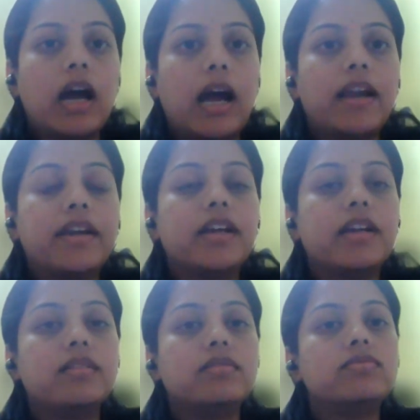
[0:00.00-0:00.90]
And
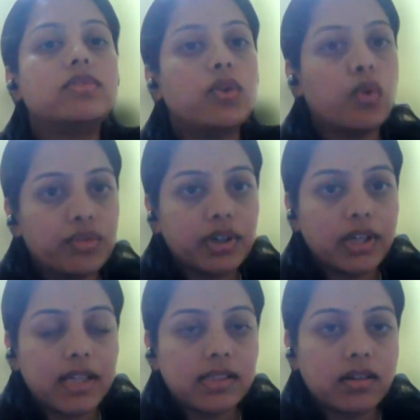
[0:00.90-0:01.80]
in the
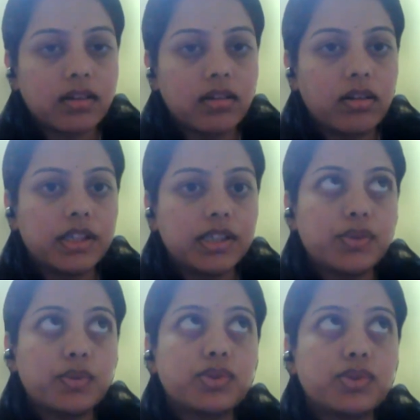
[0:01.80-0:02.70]
lowercase, it is
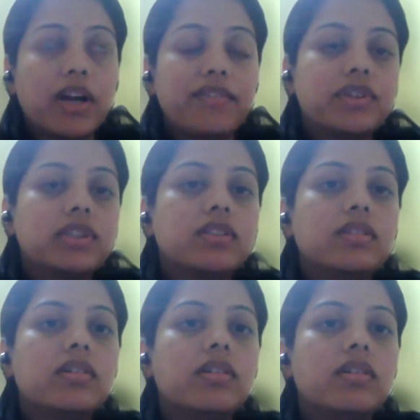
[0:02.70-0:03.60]
used to convert
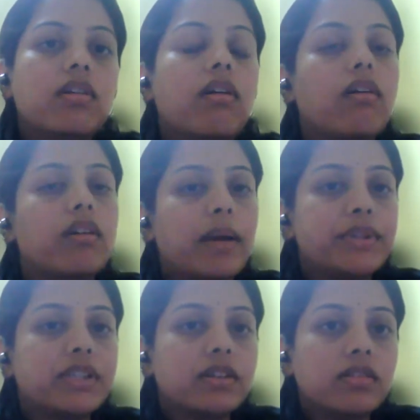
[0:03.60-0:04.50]
the
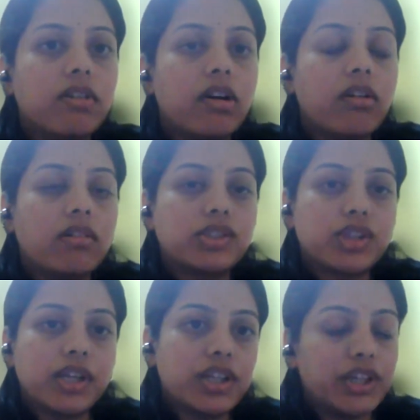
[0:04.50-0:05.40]
capital
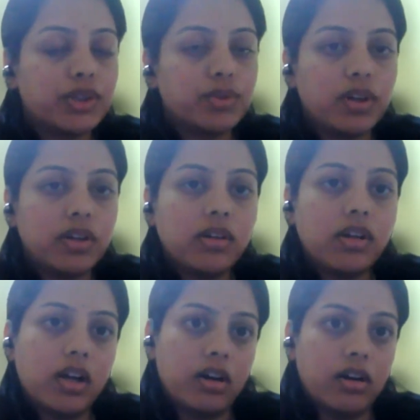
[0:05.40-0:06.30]
string into a
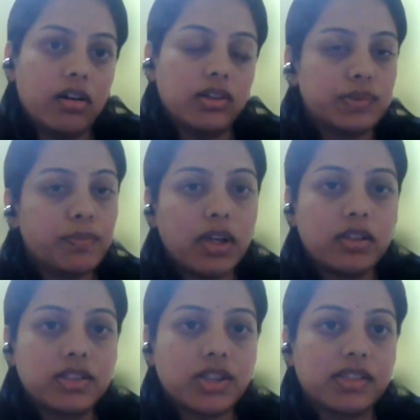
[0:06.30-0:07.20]
smaller
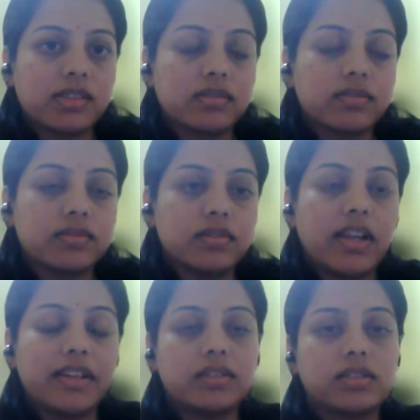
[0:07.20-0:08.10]
string,
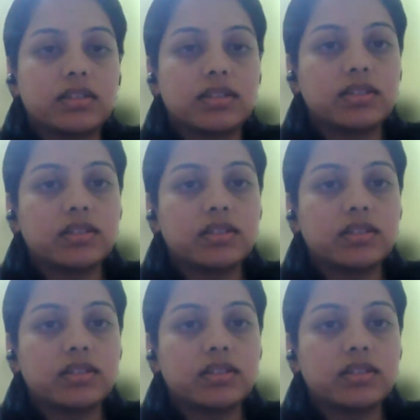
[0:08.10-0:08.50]
letters.